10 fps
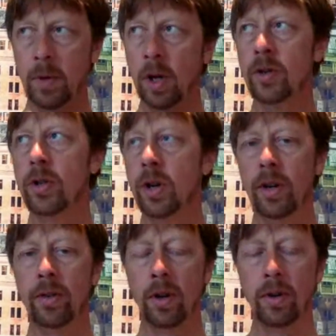culture
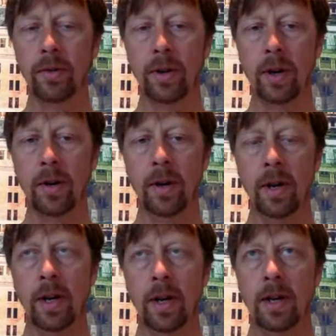is also
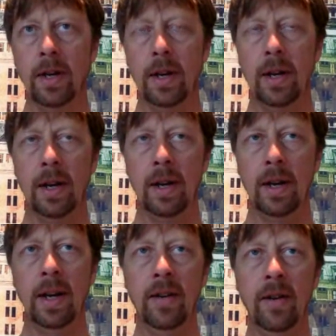
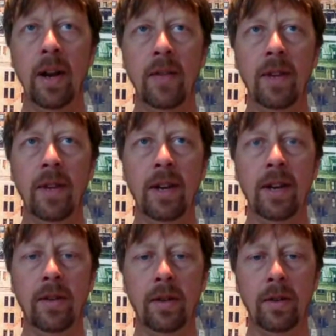engraved
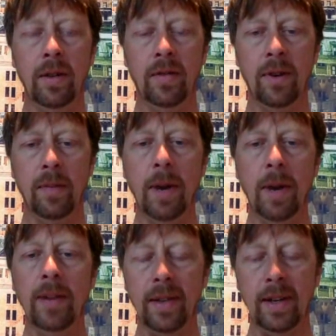into different
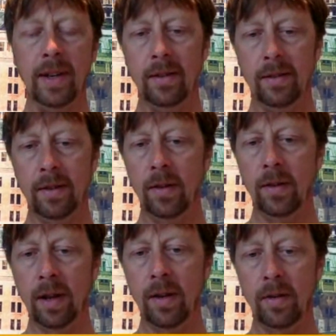practices. So
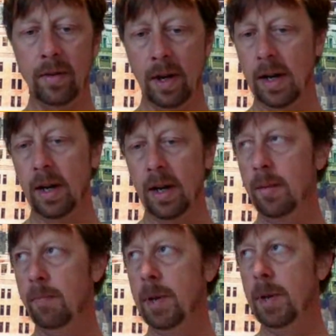the
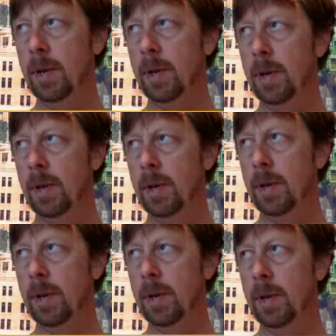people at the
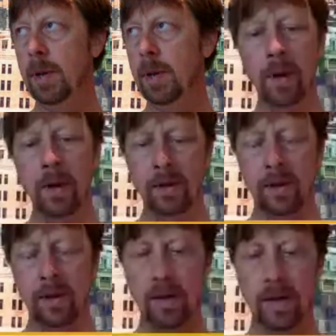legal department
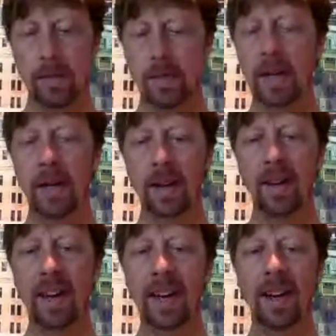speak
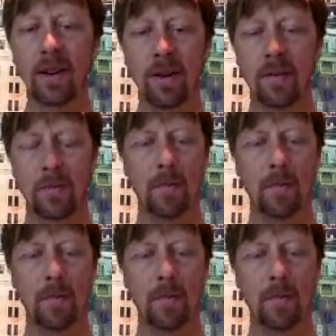legal